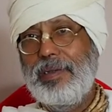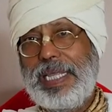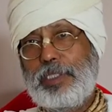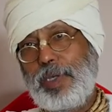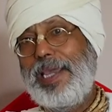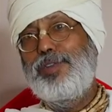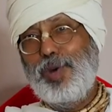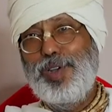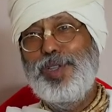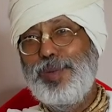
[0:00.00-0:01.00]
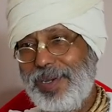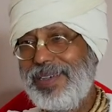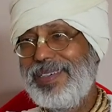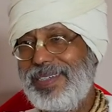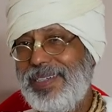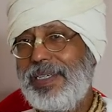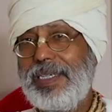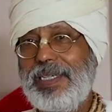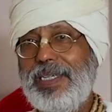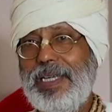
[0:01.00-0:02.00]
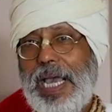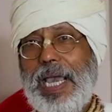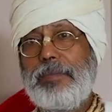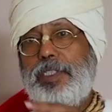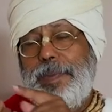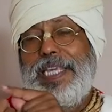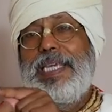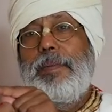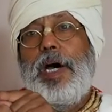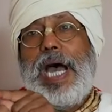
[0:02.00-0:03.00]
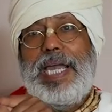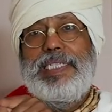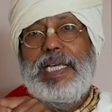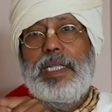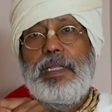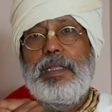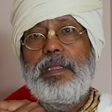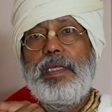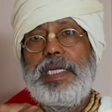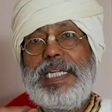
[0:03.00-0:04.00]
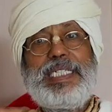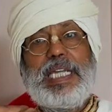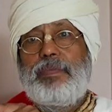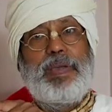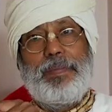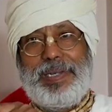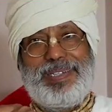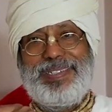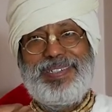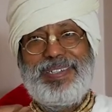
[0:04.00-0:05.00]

That's why I told you, I am speaking about ideal Indian family.